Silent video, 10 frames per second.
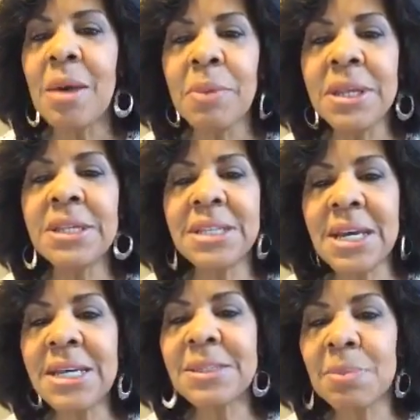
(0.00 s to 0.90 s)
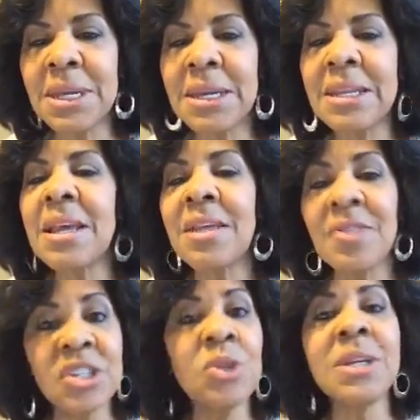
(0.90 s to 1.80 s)
but it does mean
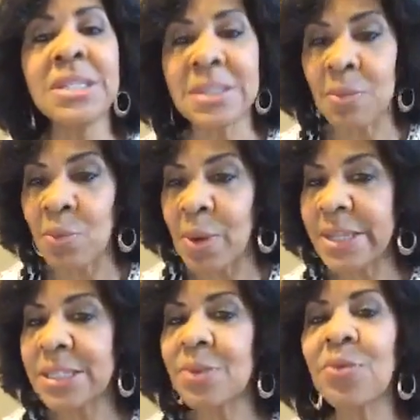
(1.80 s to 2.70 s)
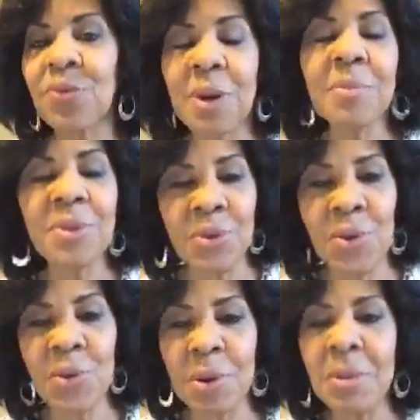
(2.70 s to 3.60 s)
that you get some rest from the
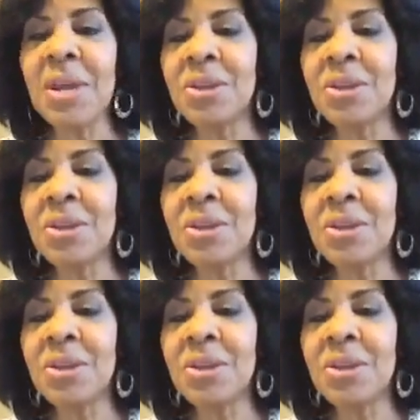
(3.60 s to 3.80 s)
norm.